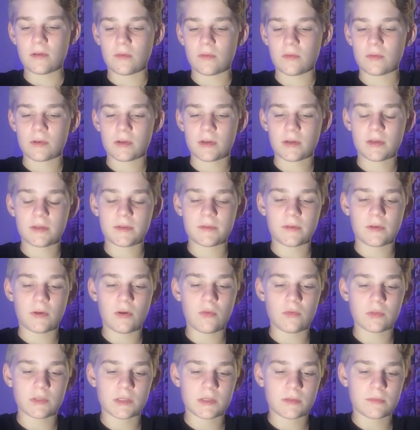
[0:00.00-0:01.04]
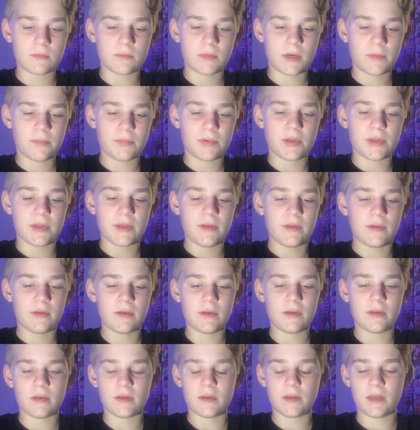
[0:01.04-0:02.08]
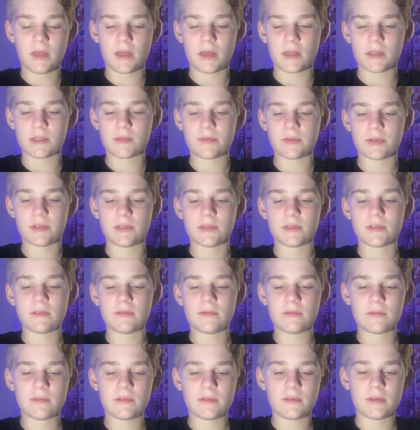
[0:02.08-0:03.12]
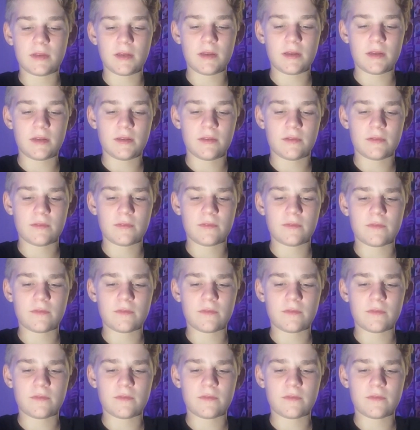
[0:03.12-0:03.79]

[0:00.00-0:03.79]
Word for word: Or not. Oh, it's Mbappe. Yeah, that's pretty good. 80.